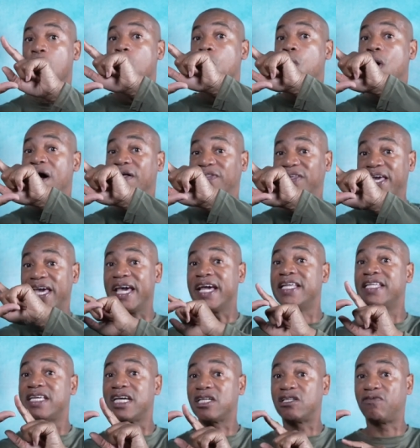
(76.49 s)
while the
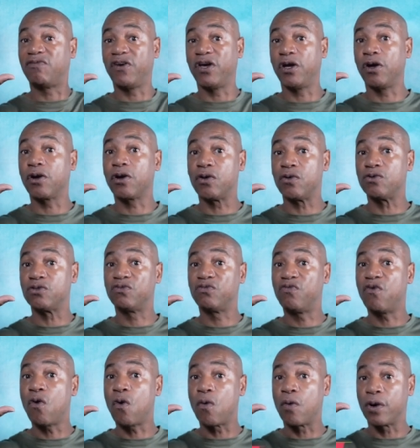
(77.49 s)
index finger goes
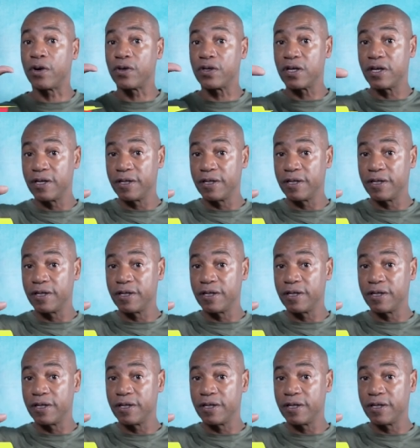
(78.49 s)
forward.